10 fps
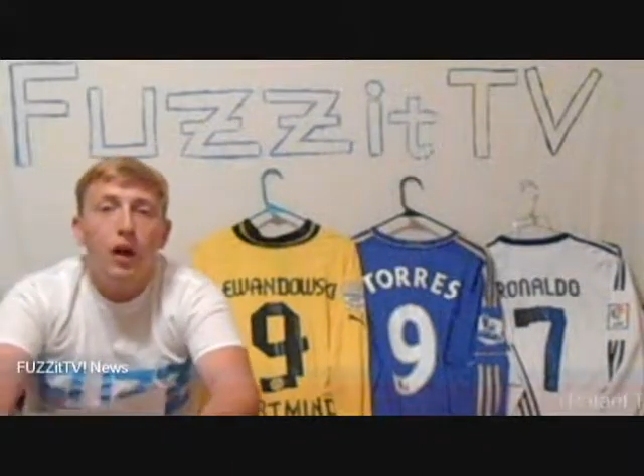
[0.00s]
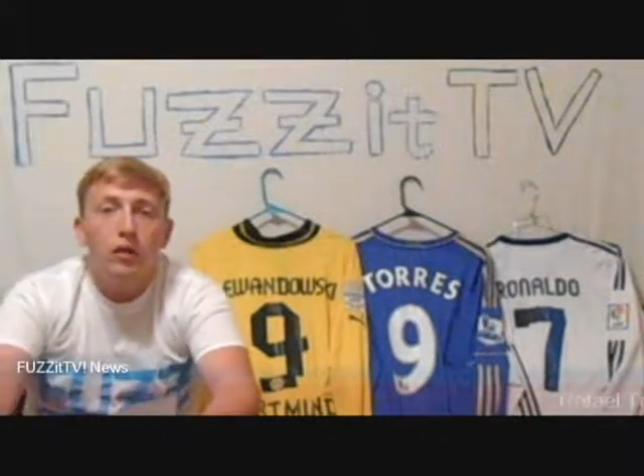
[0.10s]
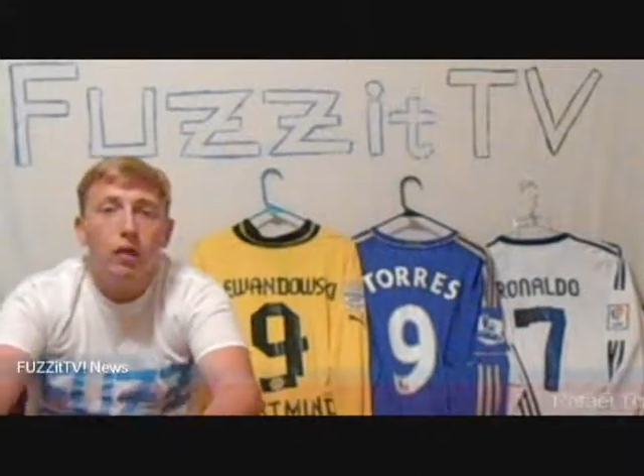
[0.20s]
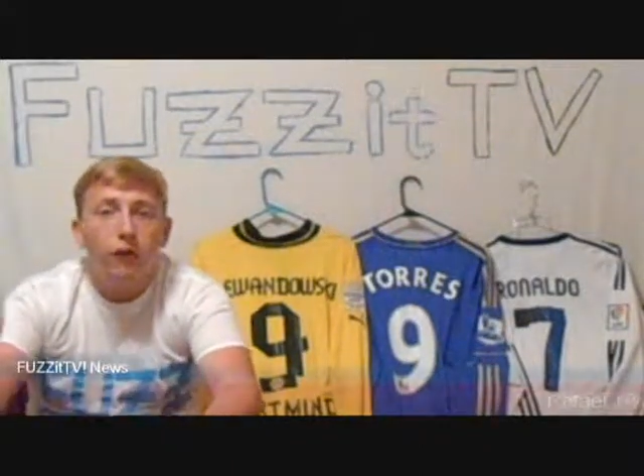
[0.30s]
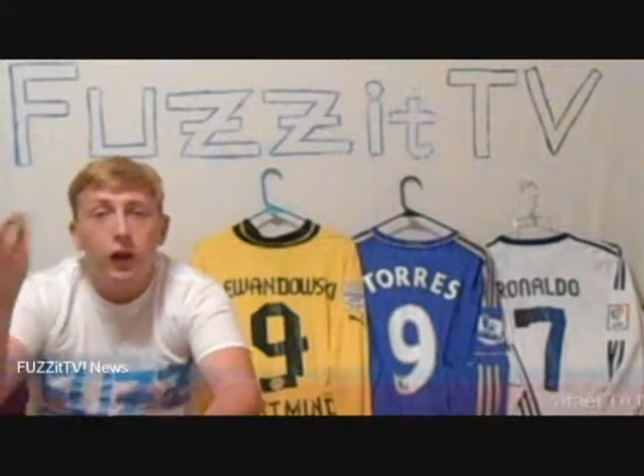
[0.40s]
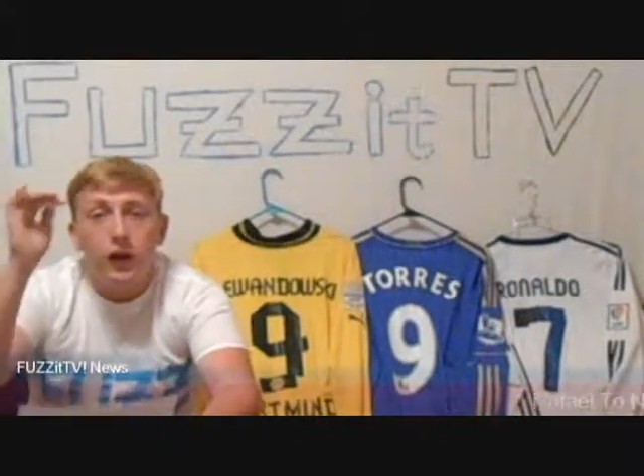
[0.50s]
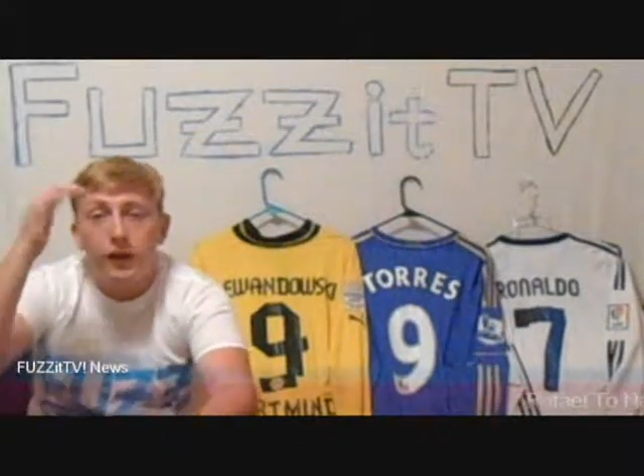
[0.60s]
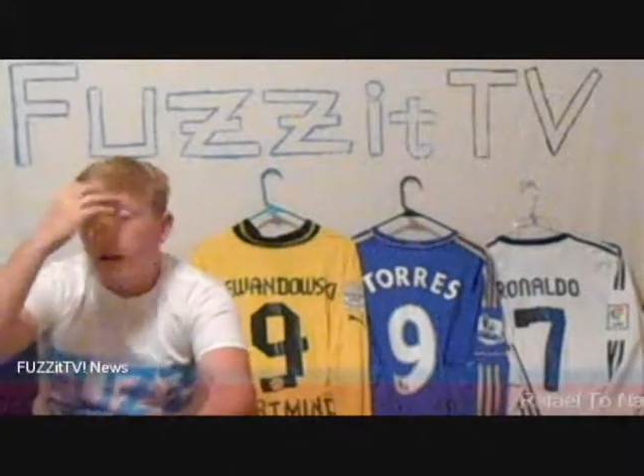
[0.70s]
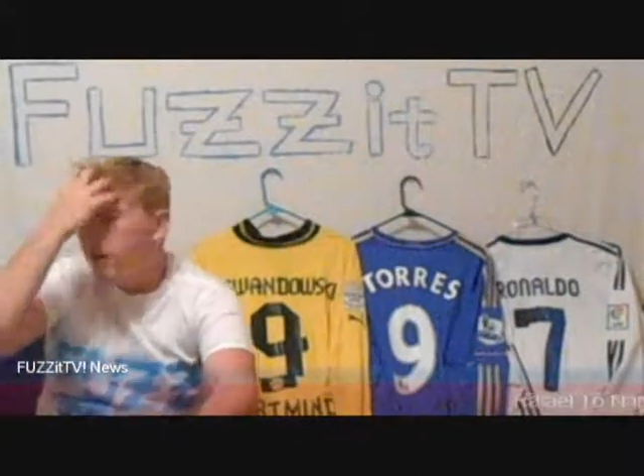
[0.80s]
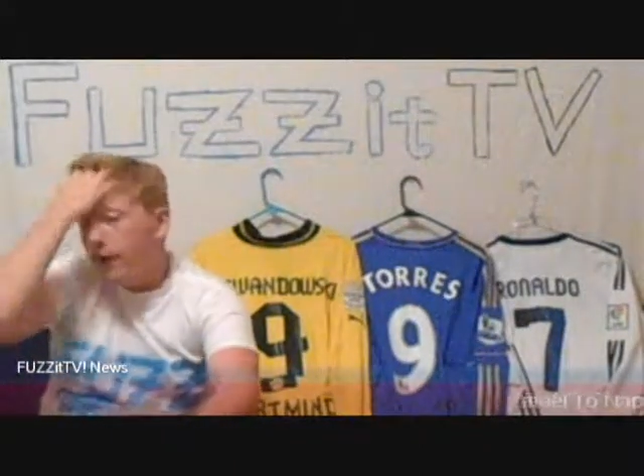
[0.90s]
So far, the
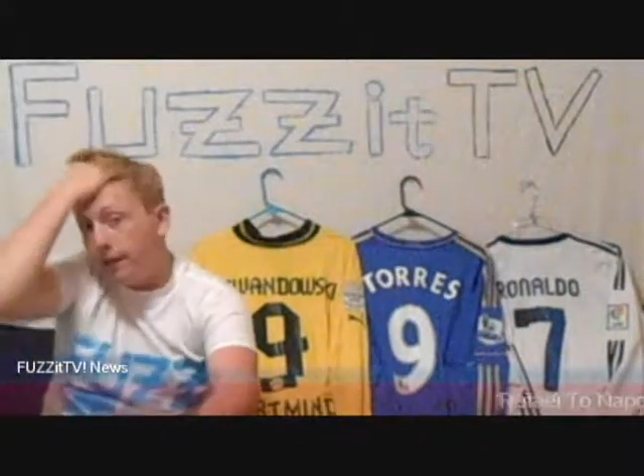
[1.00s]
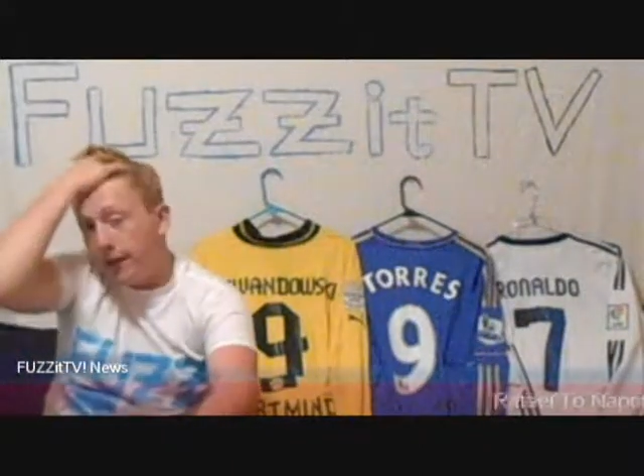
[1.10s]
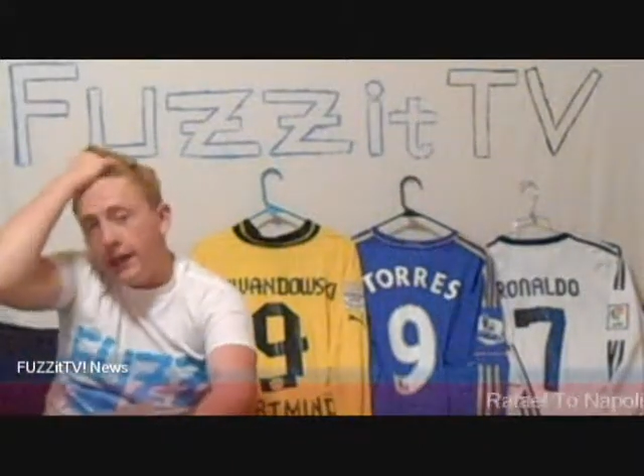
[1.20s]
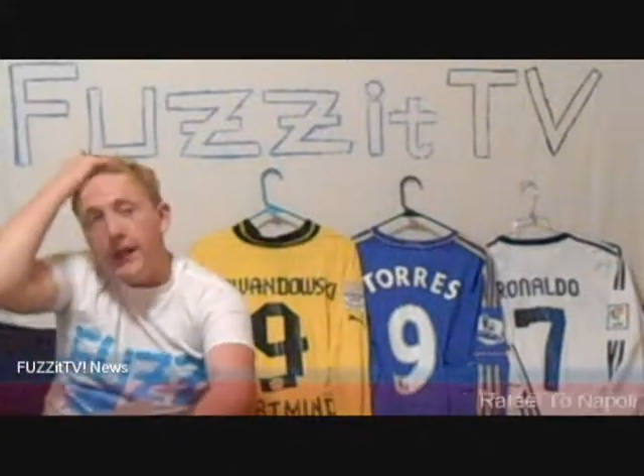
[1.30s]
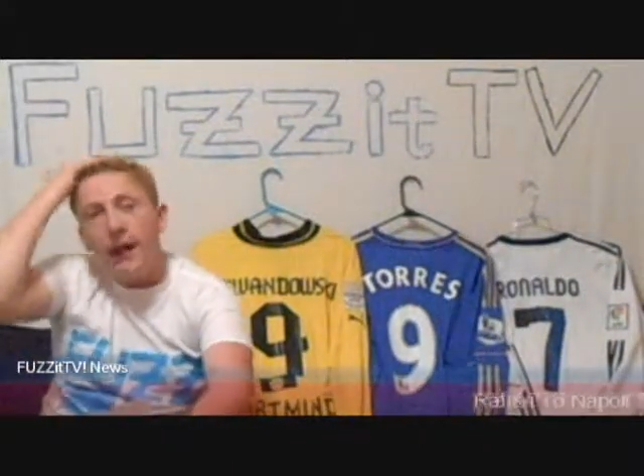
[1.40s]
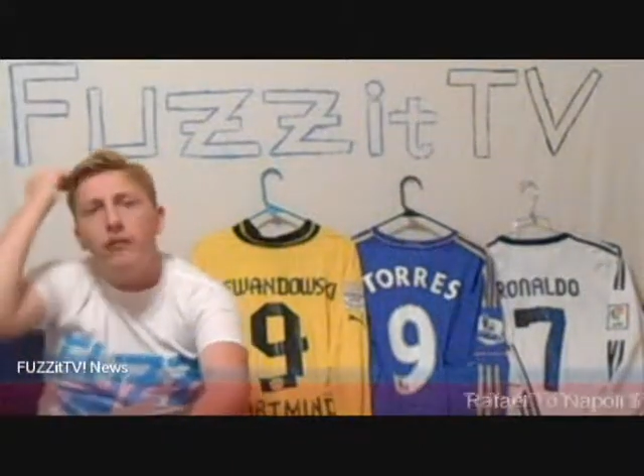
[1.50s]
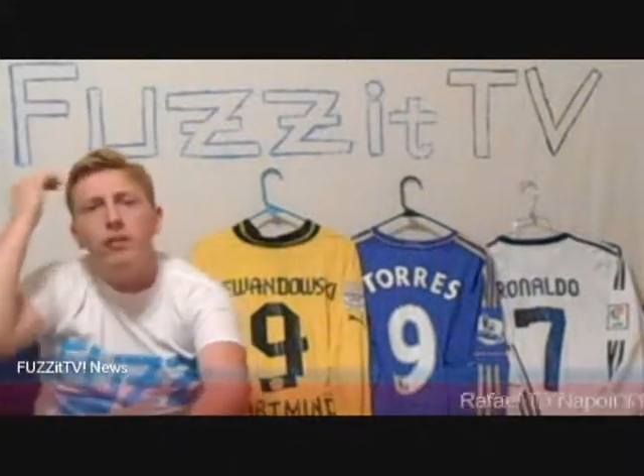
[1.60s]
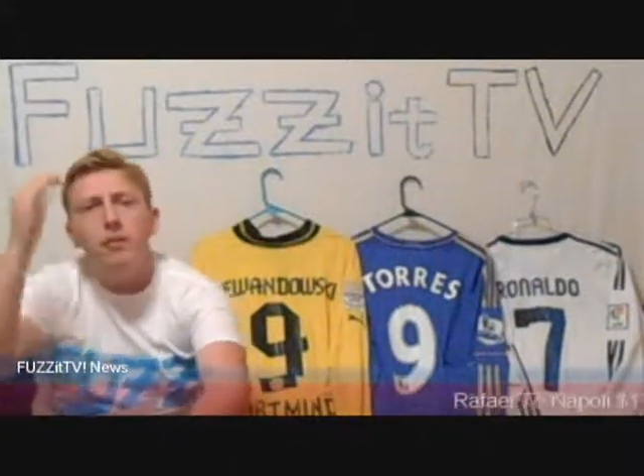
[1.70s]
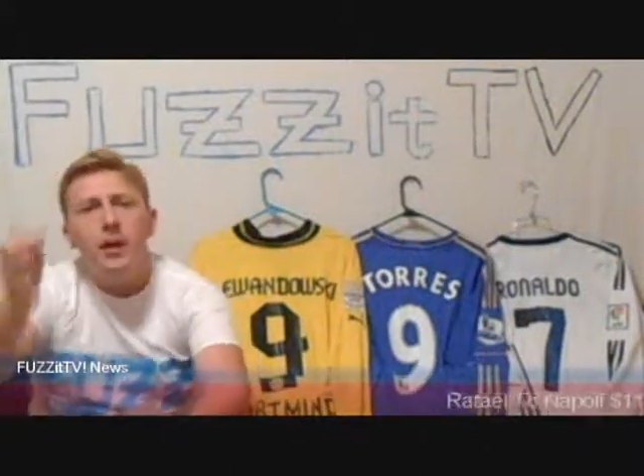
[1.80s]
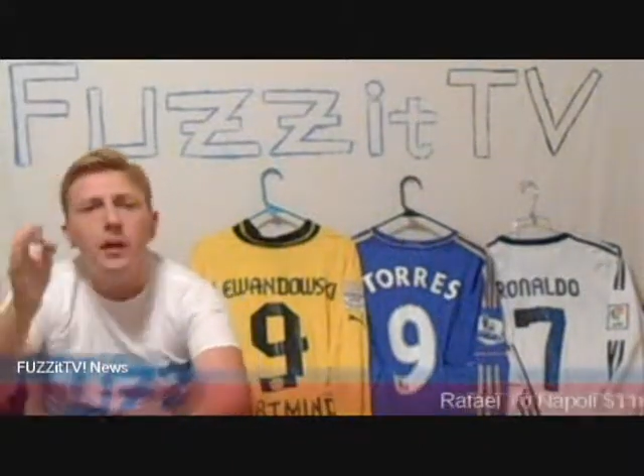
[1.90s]
deal is
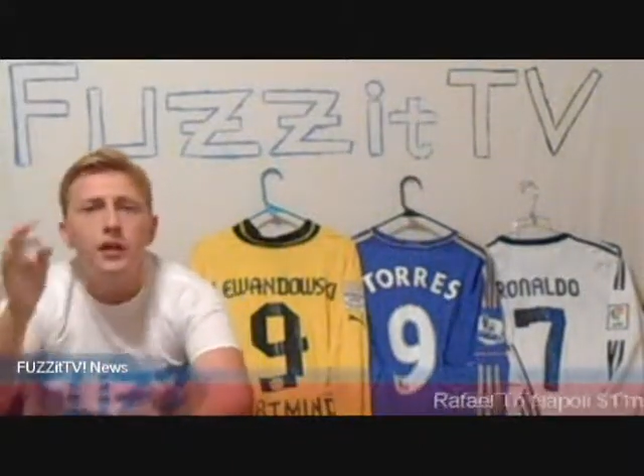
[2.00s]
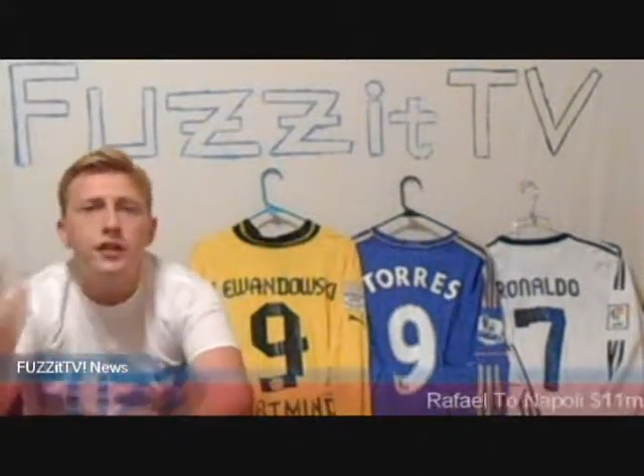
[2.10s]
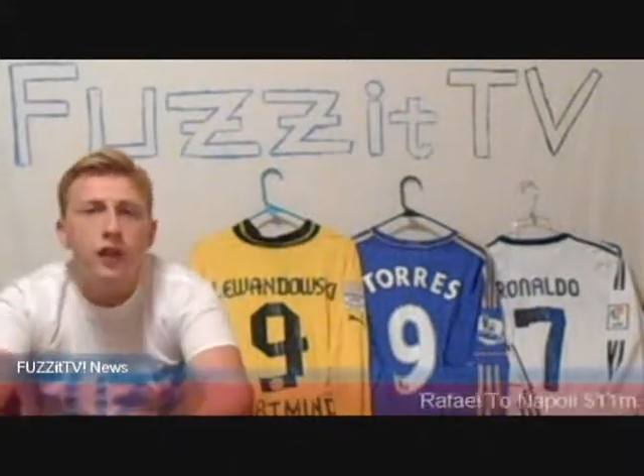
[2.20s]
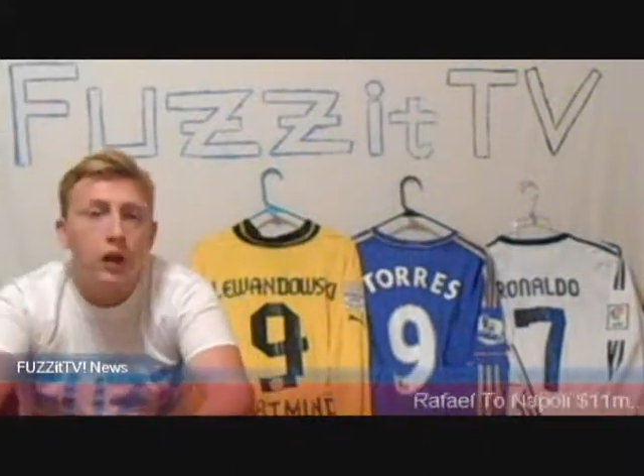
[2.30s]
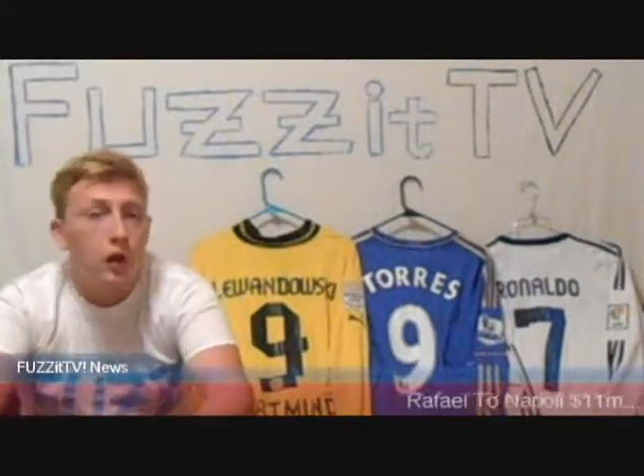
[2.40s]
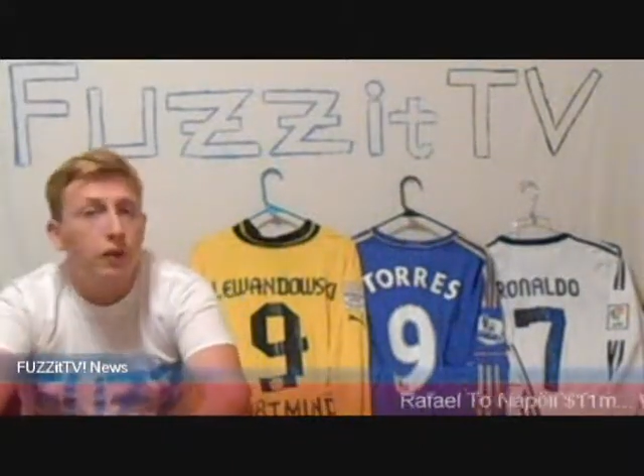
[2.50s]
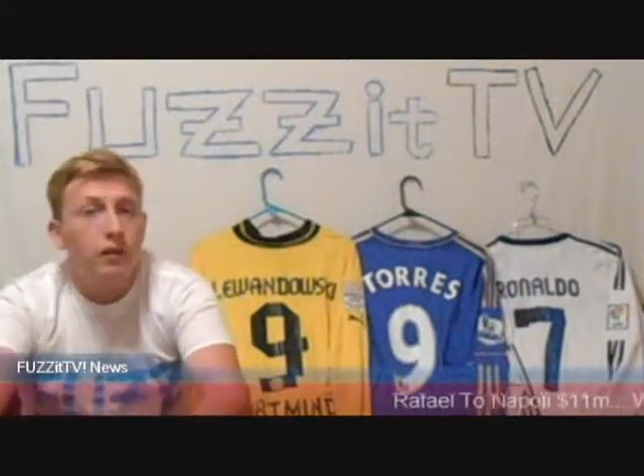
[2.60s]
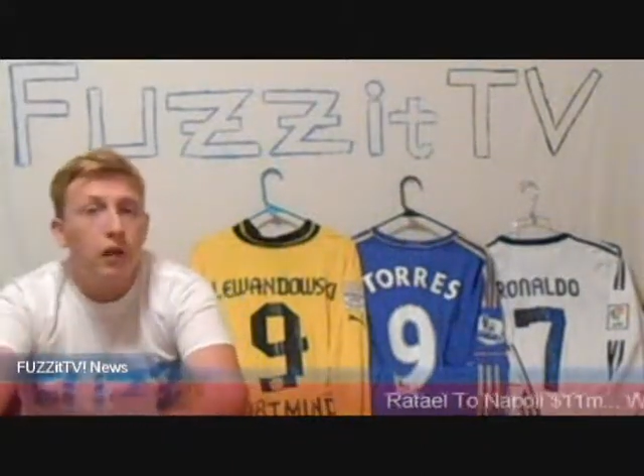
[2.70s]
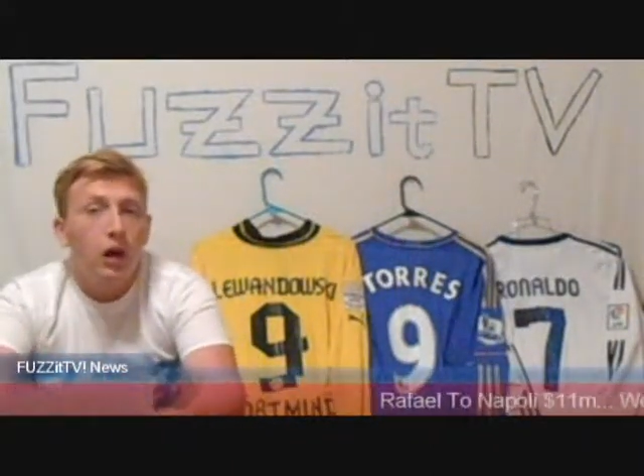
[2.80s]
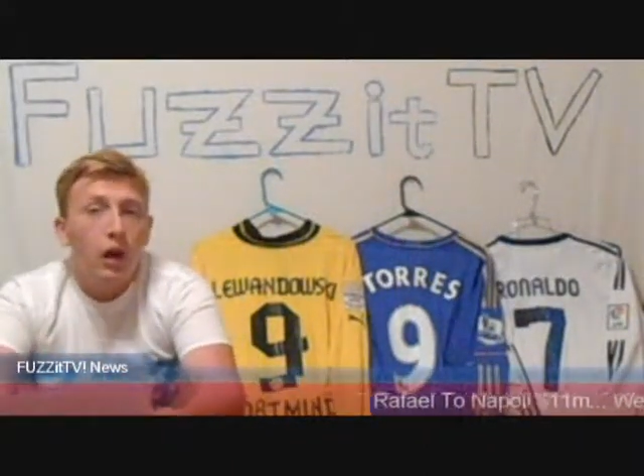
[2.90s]
11 million
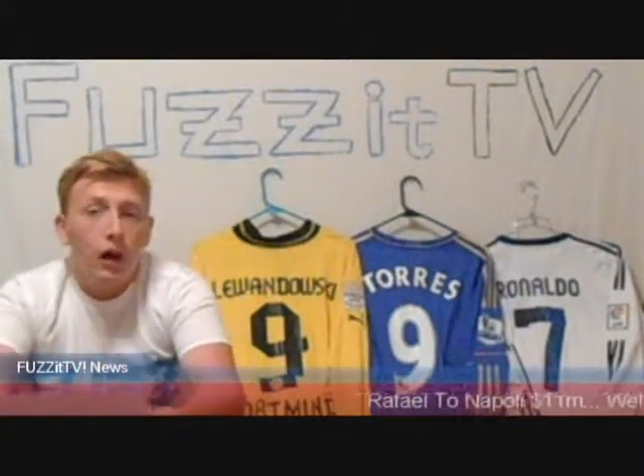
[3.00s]
euros.